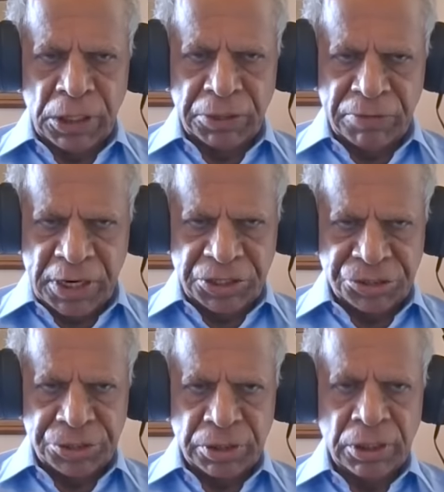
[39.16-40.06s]

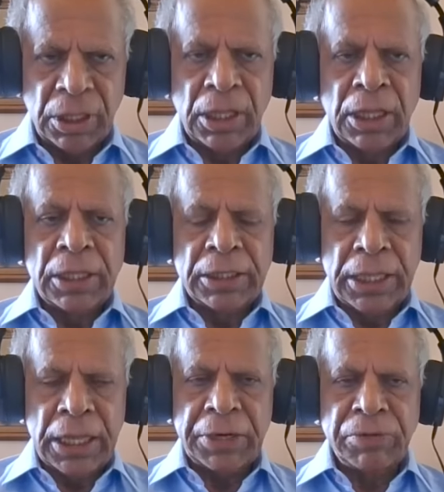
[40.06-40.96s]
reversed,
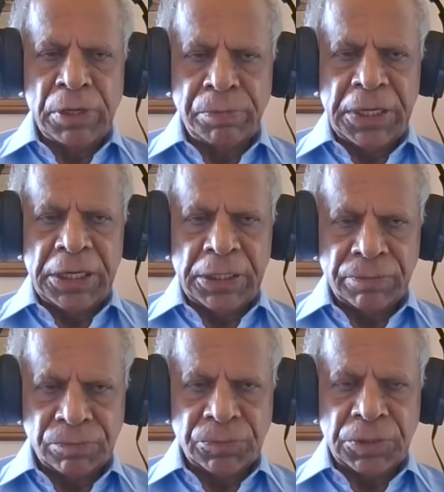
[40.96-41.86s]
there will
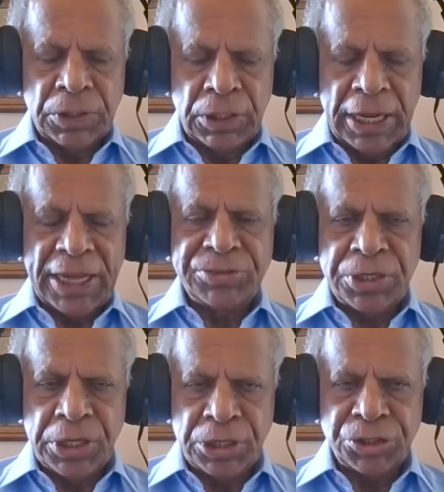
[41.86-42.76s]
be
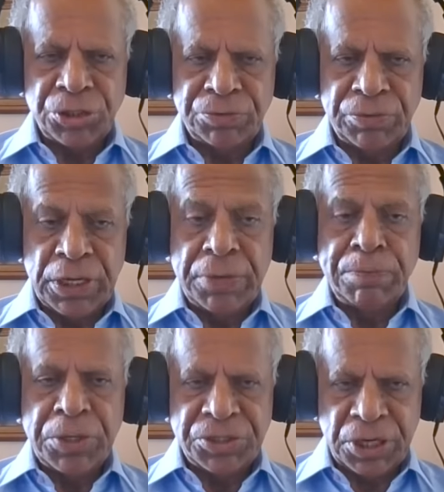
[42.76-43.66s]
X years of
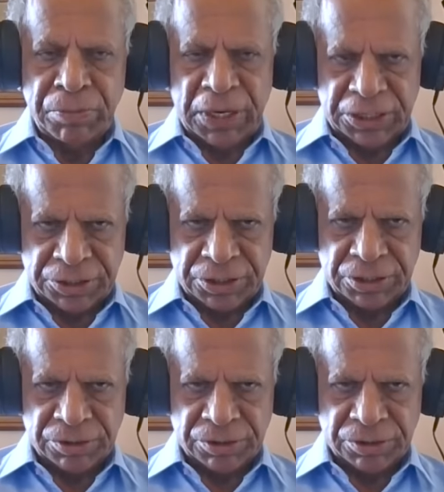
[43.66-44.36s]
imprisonment.